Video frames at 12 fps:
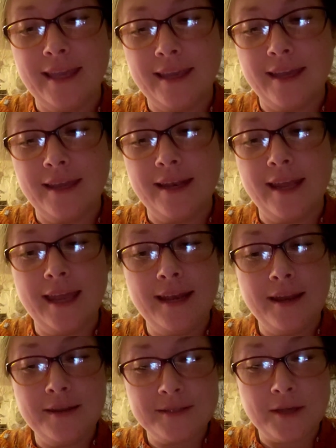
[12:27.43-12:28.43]
get an
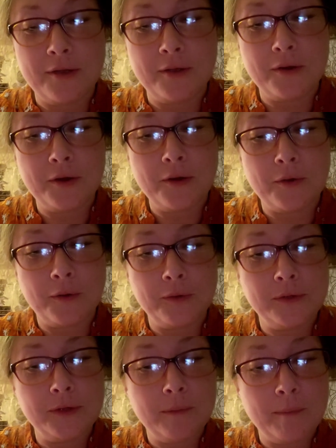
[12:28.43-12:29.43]
adult or
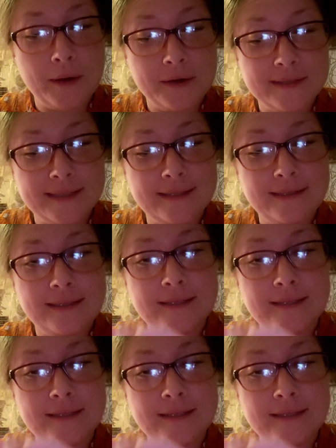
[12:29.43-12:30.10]
older person